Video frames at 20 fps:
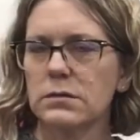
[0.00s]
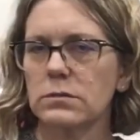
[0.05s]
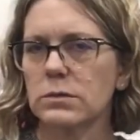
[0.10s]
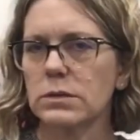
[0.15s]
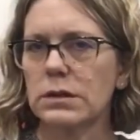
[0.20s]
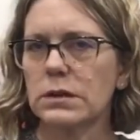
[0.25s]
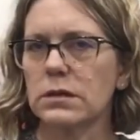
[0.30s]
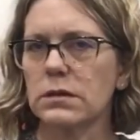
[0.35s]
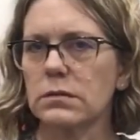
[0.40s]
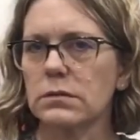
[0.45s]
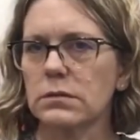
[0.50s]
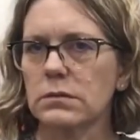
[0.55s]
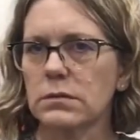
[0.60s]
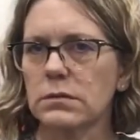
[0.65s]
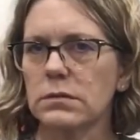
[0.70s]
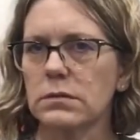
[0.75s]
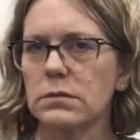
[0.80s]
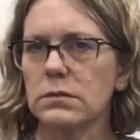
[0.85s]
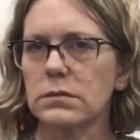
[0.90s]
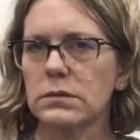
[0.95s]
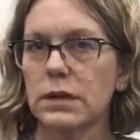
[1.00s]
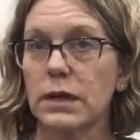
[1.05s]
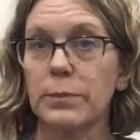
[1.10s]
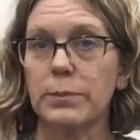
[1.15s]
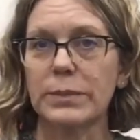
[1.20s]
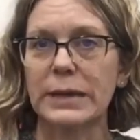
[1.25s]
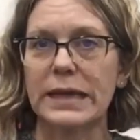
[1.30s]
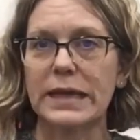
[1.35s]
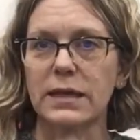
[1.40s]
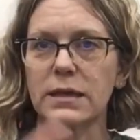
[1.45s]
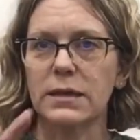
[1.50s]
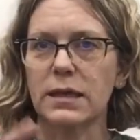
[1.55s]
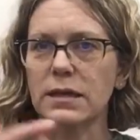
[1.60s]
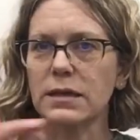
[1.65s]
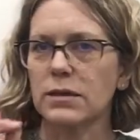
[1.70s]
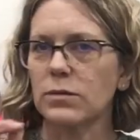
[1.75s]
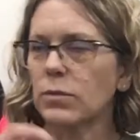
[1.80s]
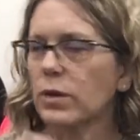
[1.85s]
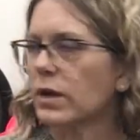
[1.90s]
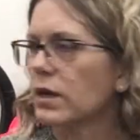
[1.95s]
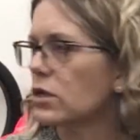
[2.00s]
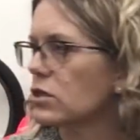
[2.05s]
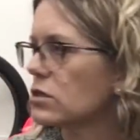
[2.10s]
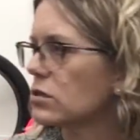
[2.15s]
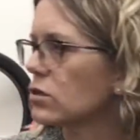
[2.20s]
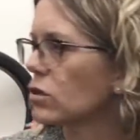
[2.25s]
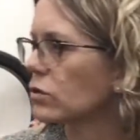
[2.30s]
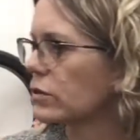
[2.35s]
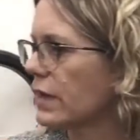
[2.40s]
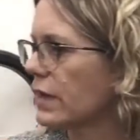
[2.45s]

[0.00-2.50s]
with like bling, like the one I showed